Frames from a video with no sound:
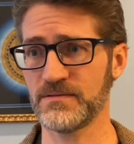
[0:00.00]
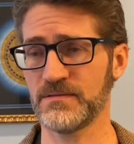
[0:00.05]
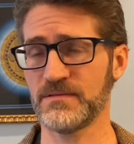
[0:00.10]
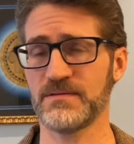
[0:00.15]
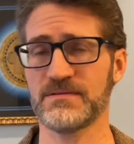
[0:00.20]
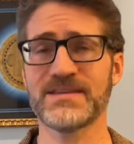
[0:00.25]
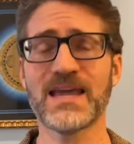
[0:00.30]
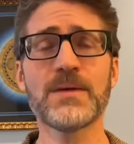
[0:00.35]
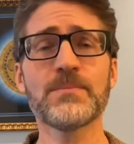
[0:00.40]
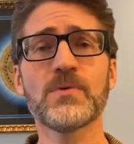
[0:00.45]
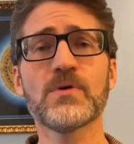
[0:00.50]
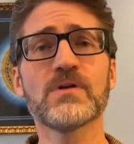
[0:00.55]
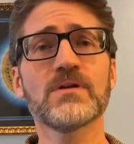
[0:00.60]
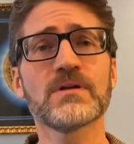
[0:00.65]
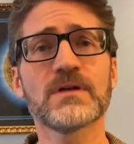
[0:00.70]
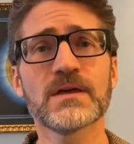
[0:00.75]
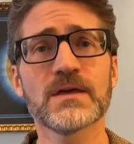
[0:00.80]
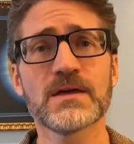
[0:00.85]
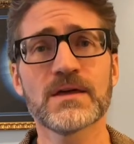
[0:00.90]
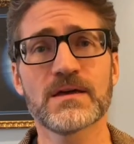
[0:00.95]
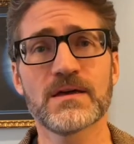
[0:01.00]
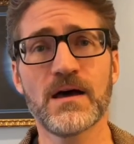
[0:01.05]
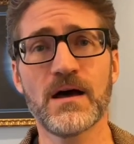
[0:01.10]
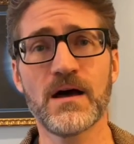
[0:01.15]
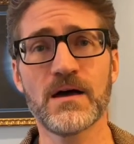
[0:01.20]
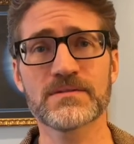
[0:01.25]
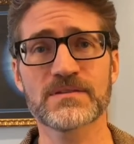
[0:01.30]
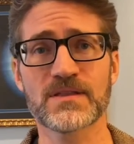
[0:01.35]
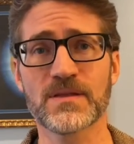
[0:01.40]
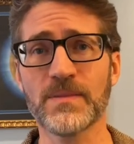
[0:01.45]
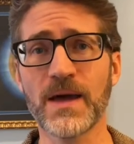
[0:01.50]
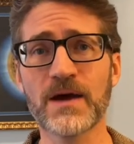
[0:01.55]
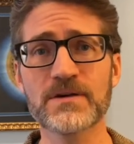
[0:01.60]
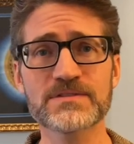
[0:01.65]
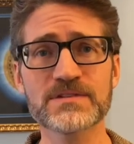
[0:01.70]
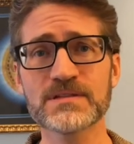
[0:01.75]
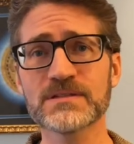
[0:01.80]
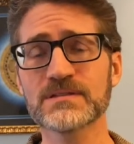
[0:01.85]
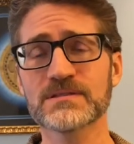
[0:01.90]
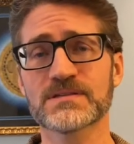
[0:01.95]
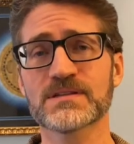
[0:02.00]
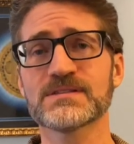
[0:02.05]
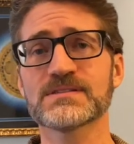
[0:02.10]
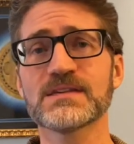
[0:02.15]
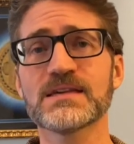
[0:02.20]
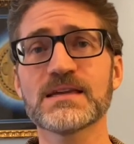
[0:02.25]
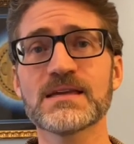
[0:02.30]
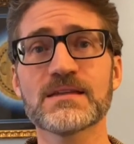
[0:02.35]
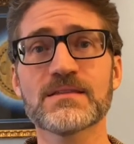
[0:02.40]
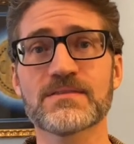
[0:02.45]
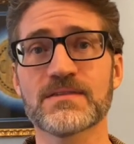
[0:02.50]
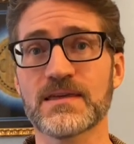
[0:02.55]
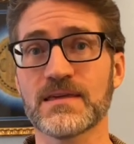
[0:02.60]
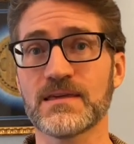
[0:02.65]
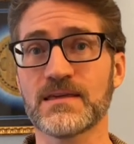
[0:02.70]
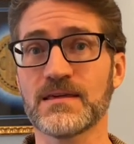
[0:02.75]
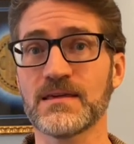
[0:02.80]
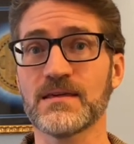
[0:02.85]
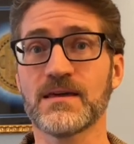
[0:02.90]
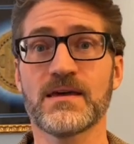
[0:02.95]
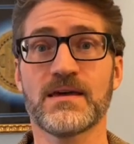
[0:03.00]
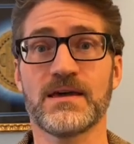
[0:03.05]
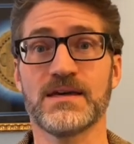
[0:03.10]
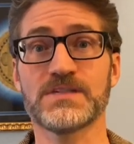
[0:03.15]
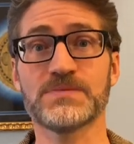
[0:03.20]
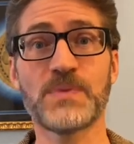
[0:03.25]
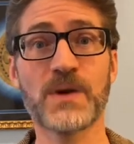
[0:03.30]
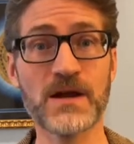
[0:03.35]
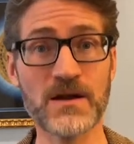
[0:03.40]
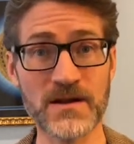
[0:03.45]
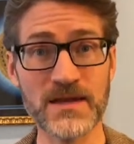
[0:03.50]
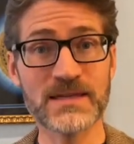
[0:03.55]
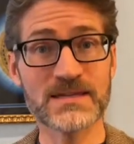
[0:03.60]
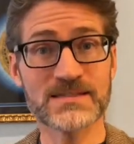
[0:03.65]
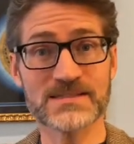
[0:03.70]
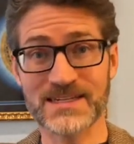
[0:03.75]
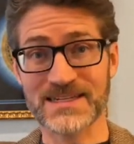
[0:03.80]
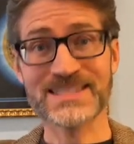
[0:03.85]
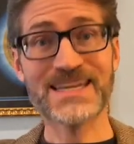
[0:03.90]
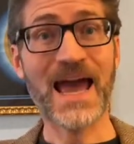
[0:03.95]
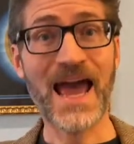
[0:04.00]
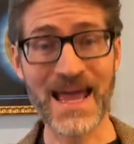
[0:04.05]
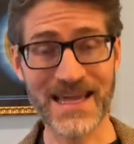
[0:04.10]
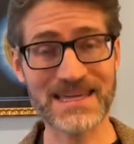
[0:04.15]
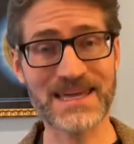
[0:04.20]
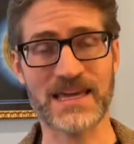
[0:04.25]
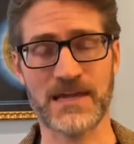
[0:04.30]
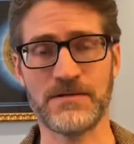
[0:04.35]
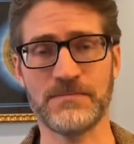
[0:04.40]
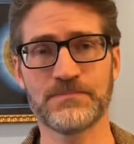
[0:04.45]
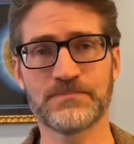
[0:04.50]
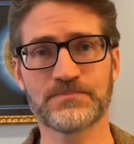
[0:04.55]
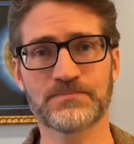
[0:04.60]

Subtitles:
temple onto the mountain to see the Hesperians attacking.